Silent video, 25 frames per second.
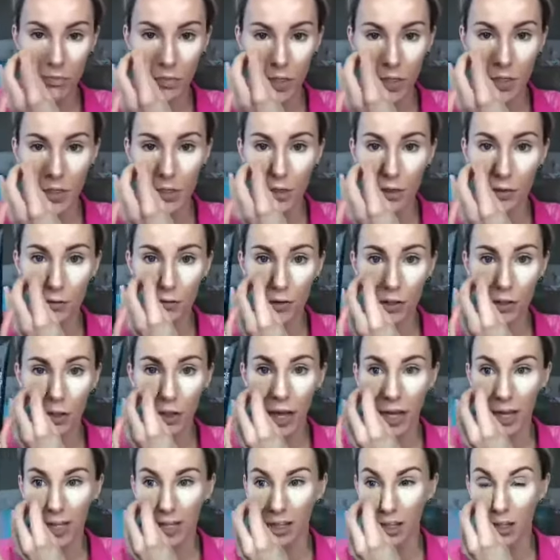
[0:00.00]
so if you're
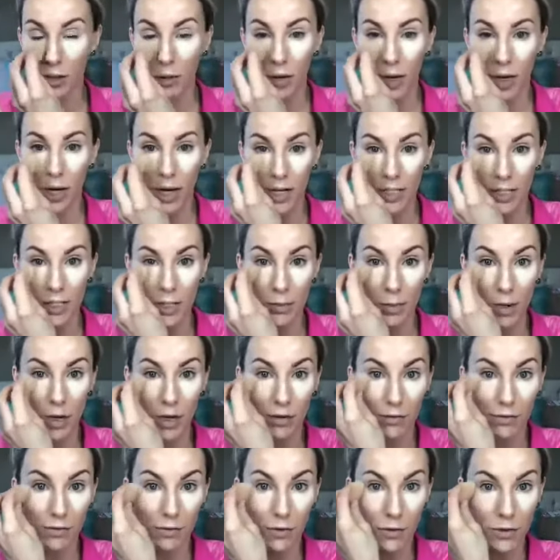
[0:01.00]
like, you know what, I just bought
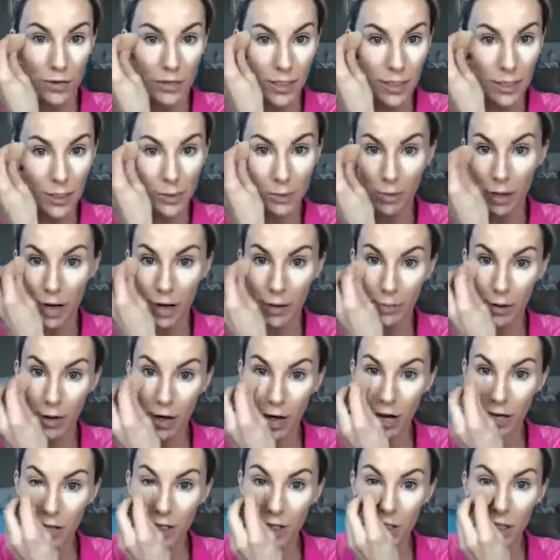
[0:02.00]
a full-size primer,
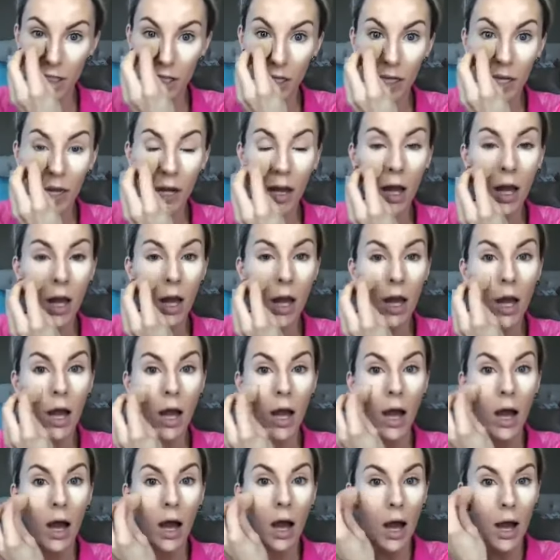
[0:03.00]
Ashley,
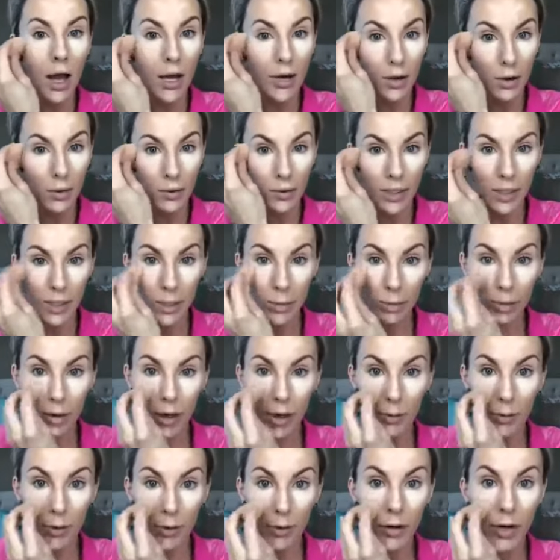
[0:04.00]
I don't need a
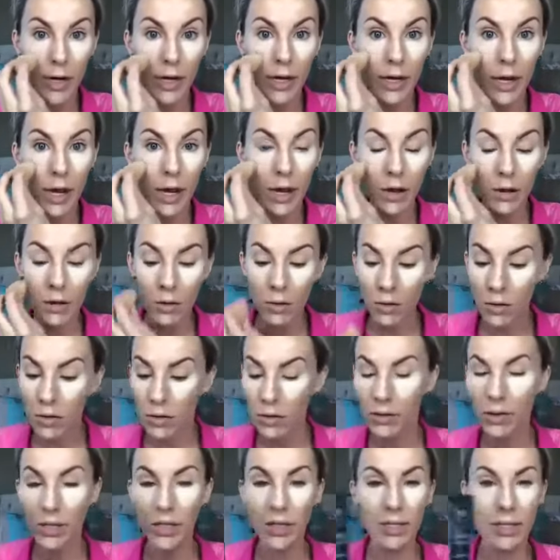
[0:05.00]
primer right now,
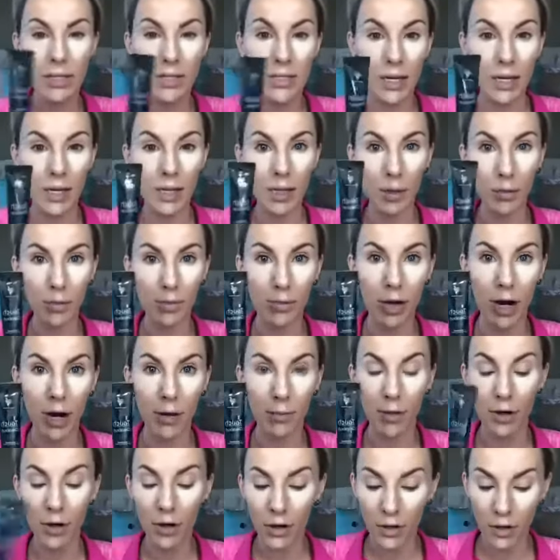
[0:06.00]
then instead of the
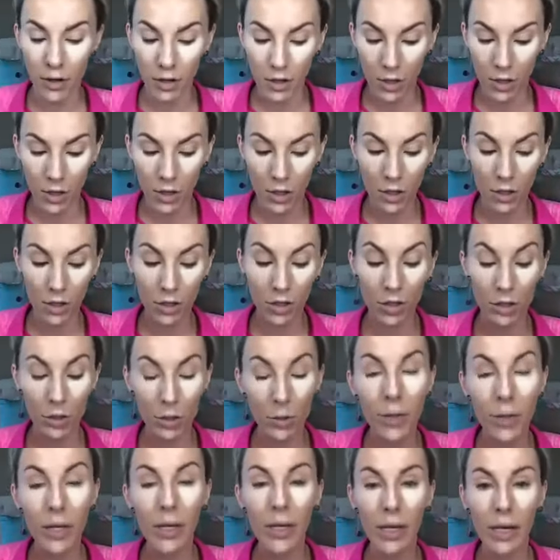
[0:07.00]
primer, you
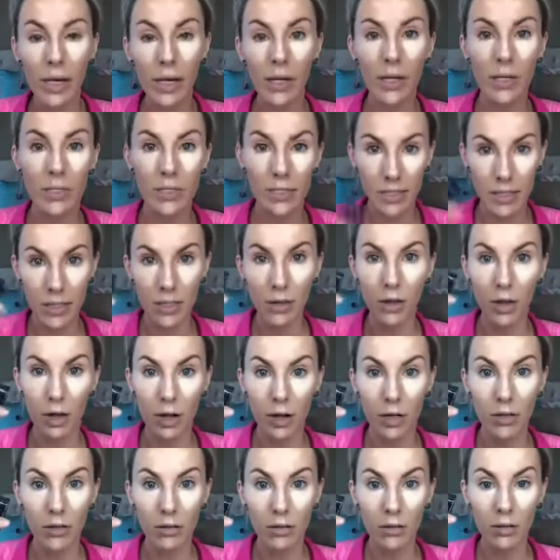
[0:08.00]
can get a
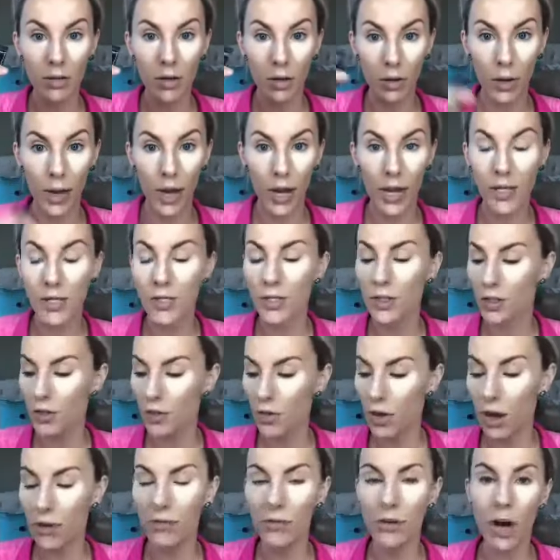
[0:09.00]
concealer, okay? So you
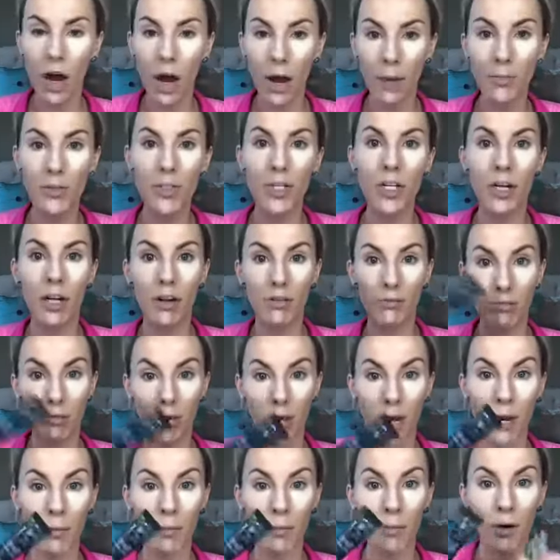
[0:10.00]
have your option of
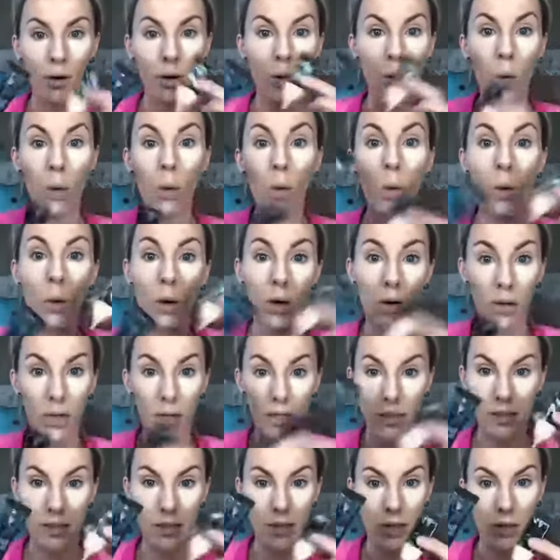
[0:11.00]
primer or
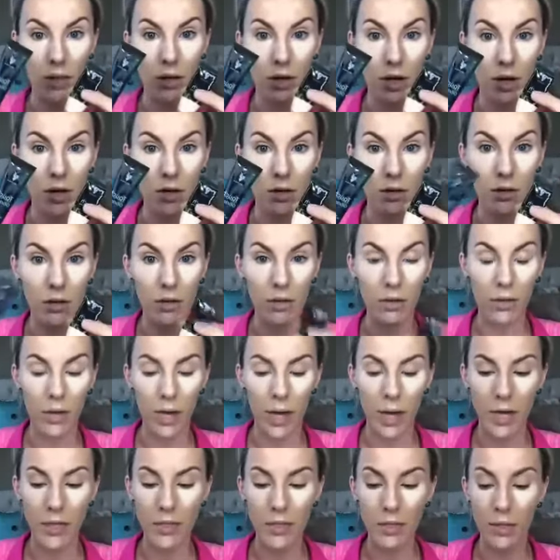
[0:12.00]
concealer,
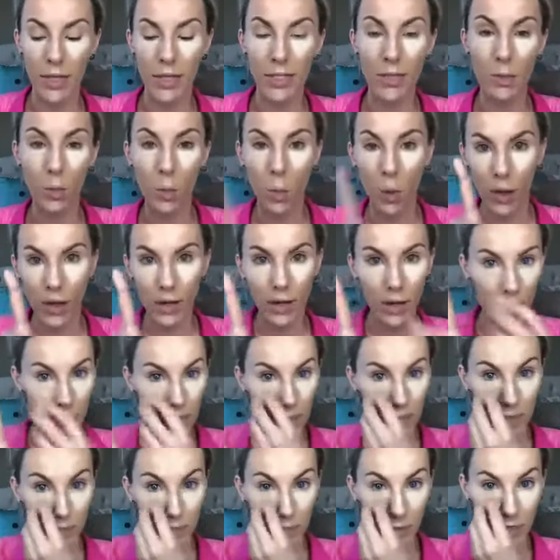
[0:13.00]
okay? So that's one
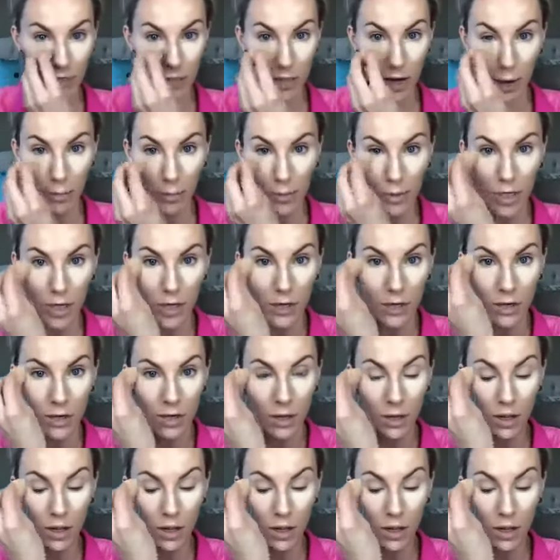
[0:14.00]
customized option,